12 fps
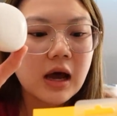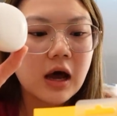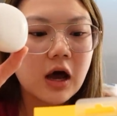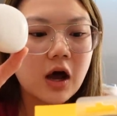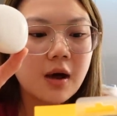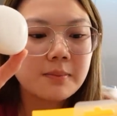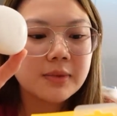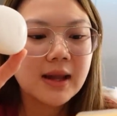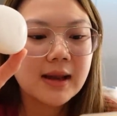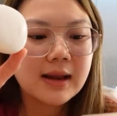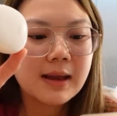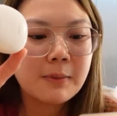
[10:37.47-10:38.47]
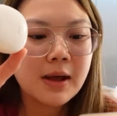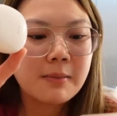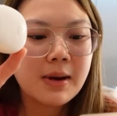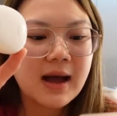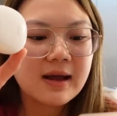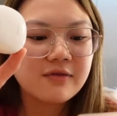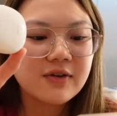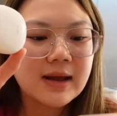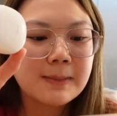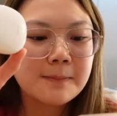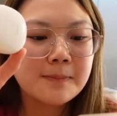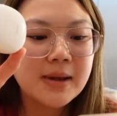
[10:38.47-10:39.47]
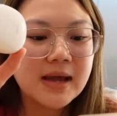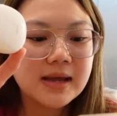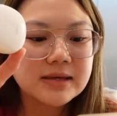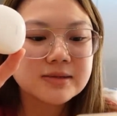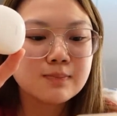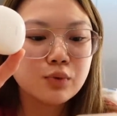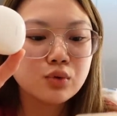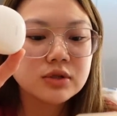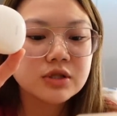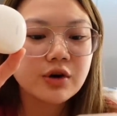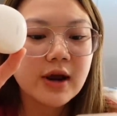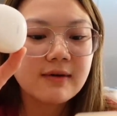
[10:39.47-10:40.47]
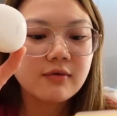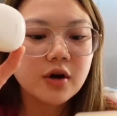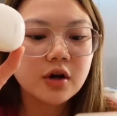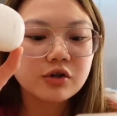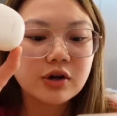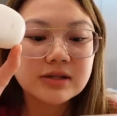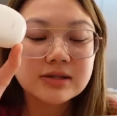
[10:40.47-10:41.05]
10 mm hi-fi bass boost driver.